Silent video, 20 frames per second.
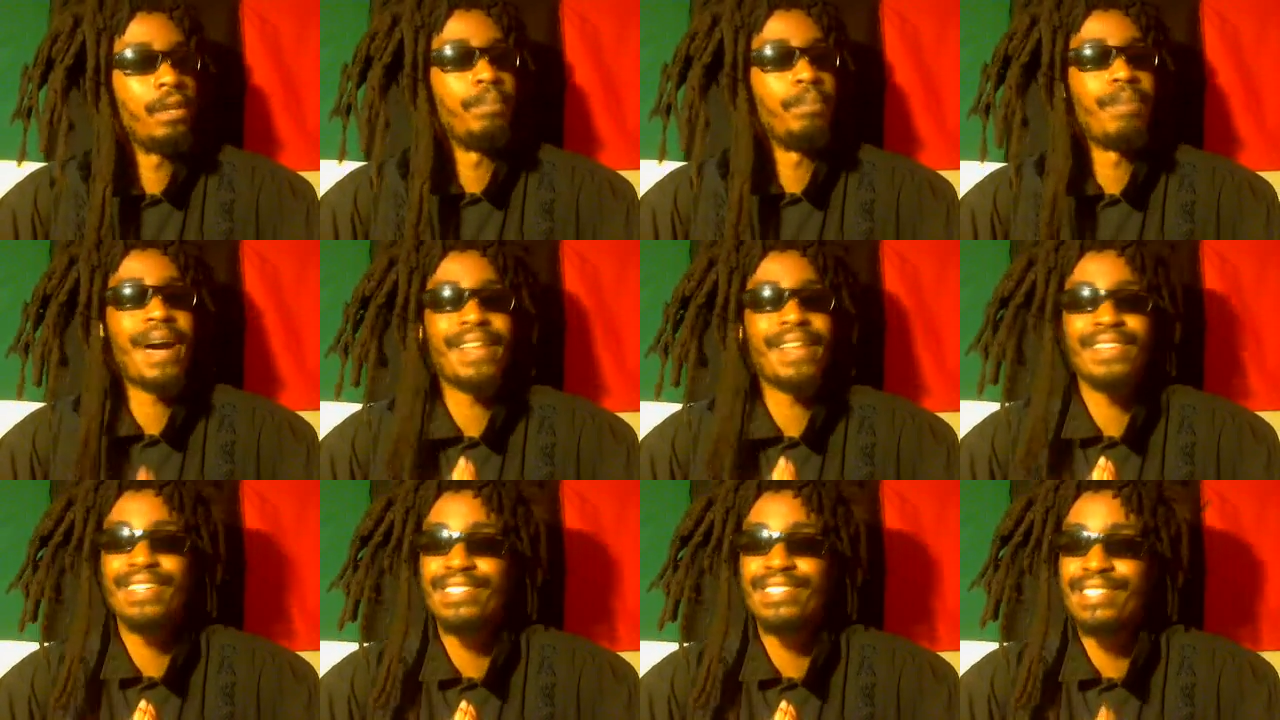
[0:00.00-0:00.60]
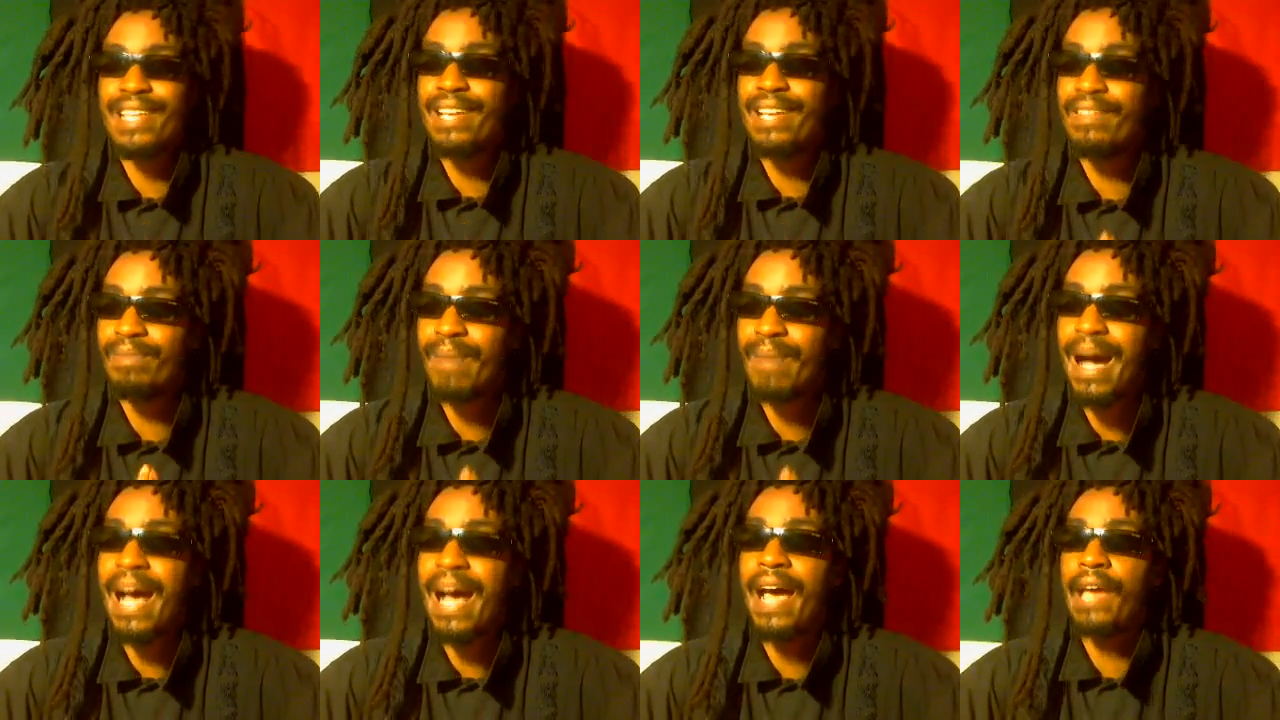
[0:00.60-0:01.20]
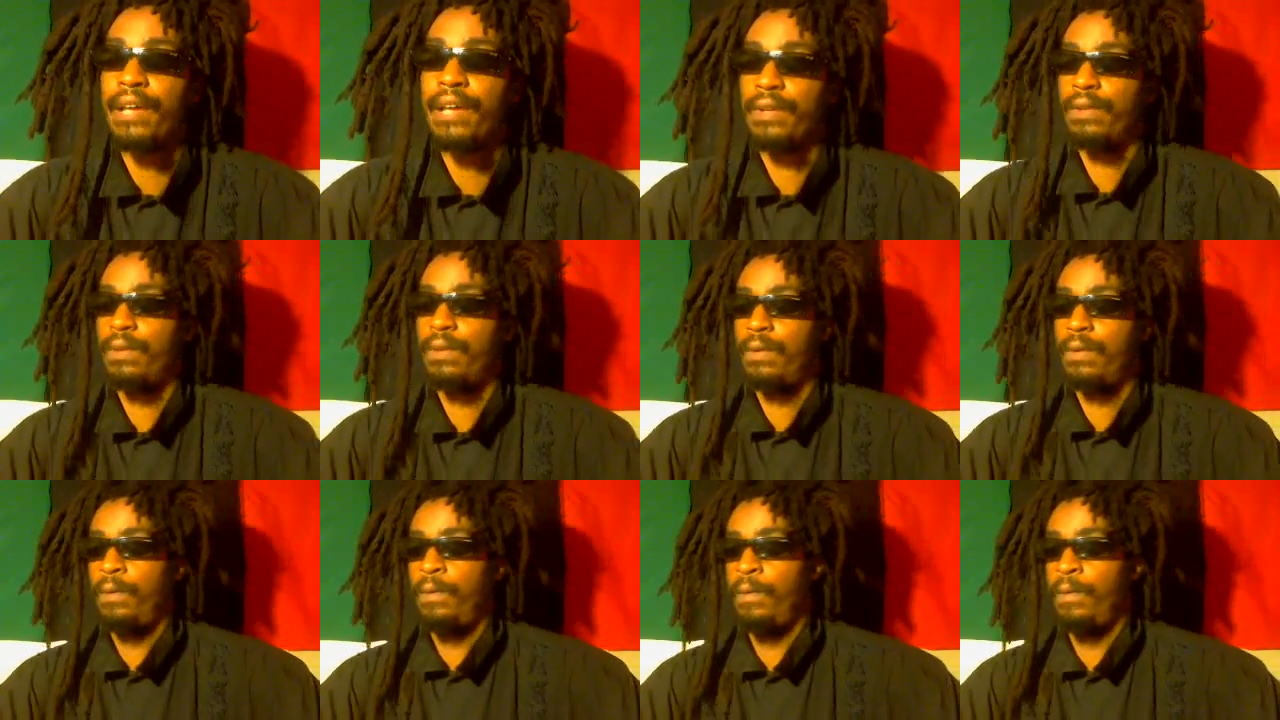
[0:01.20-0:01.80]
by their state of mind.
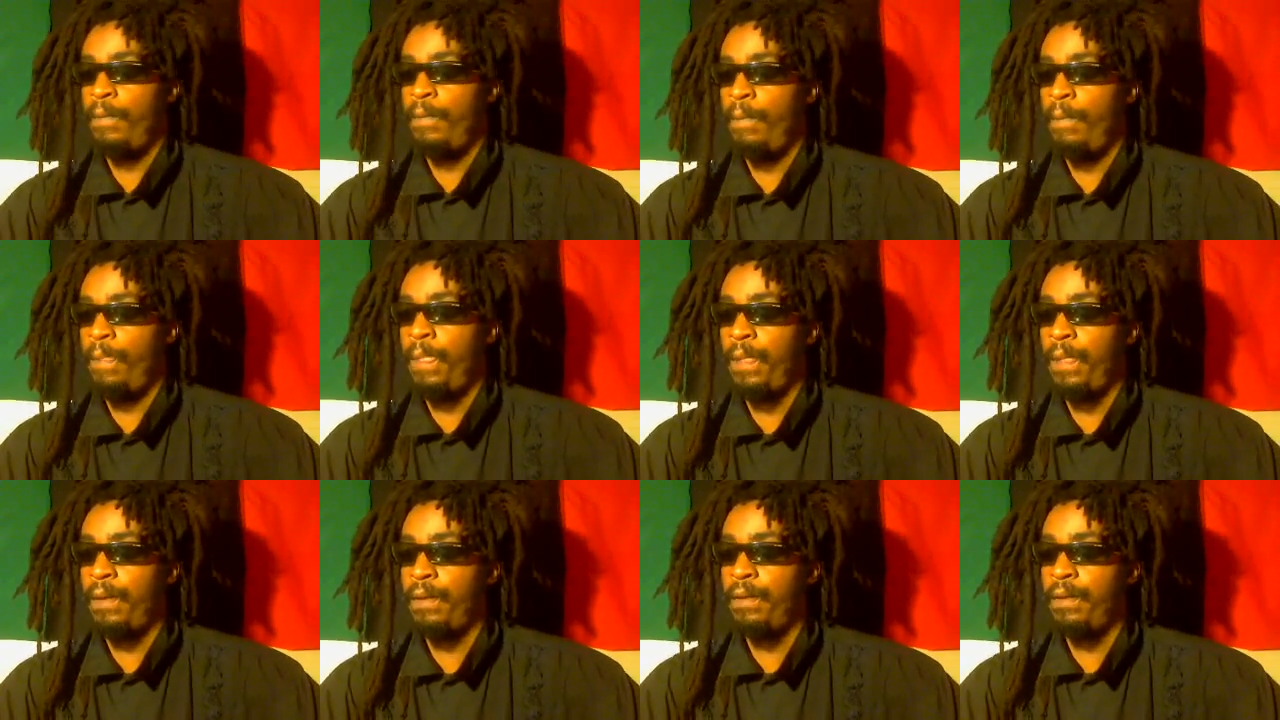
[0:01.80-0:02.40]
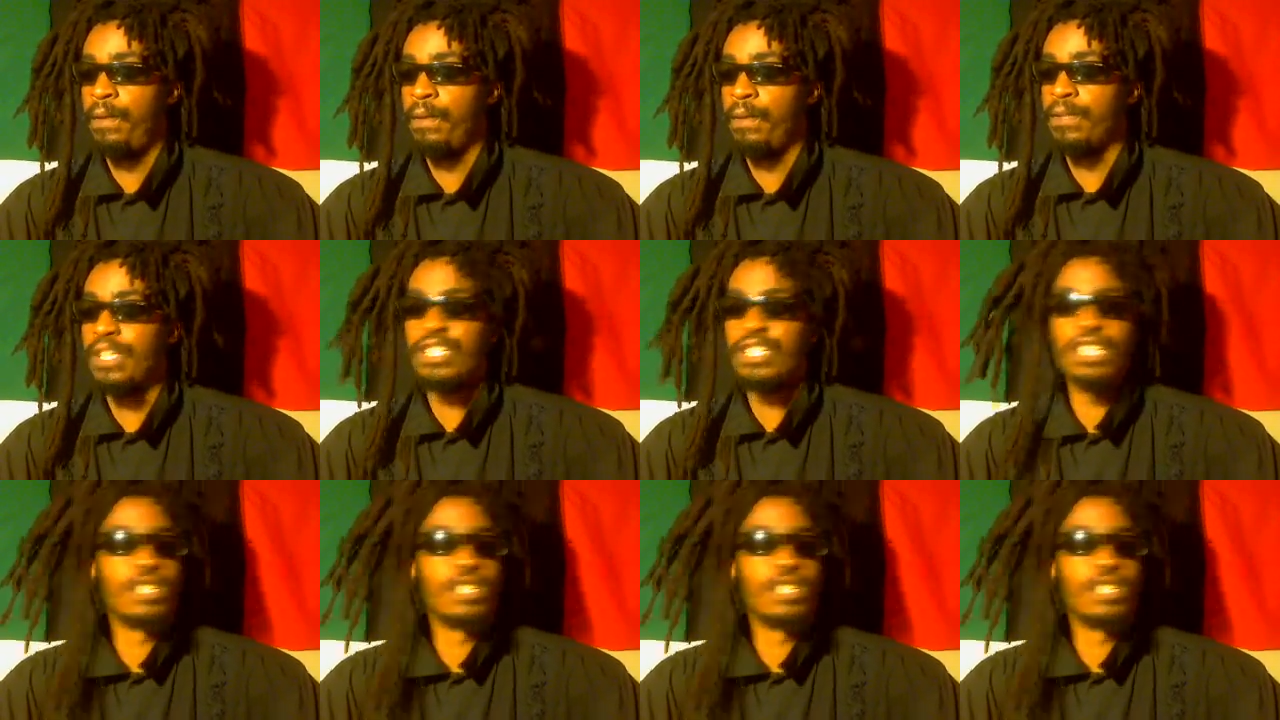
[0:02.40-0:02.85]
This